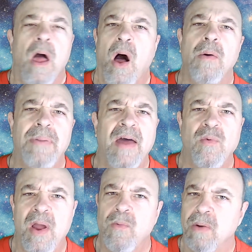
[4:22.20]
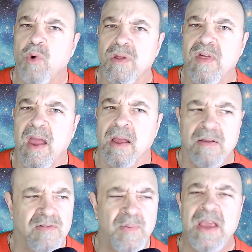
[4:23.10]
Oh, and by the way, one more thing.
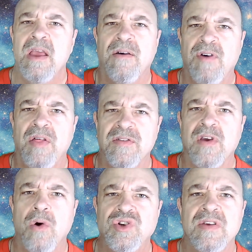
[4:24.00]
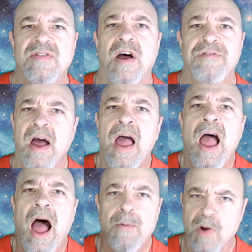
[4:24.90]
Speaking of all this coaching stuff,
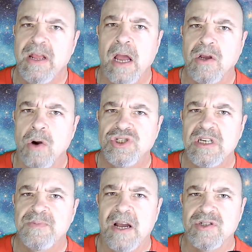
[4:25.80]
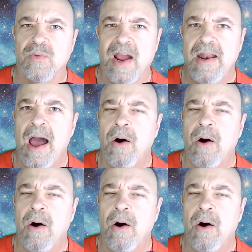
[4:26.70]
I'm running a coaching special right now.